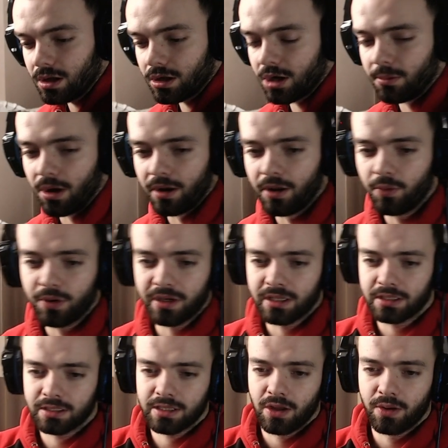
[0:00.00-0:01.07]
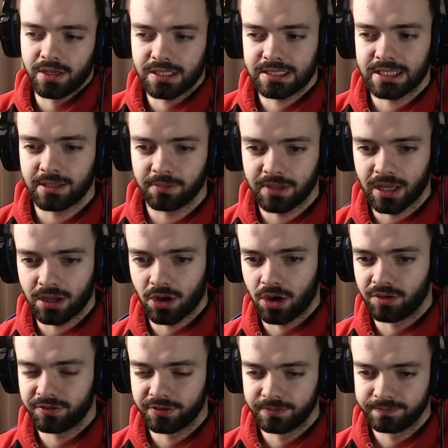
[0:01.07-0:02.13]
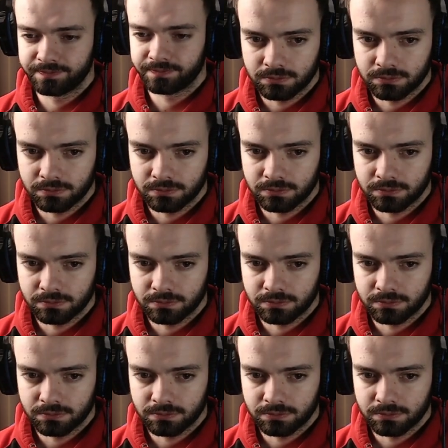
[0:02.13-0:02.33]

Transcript: Come on, I wanna see him kick off.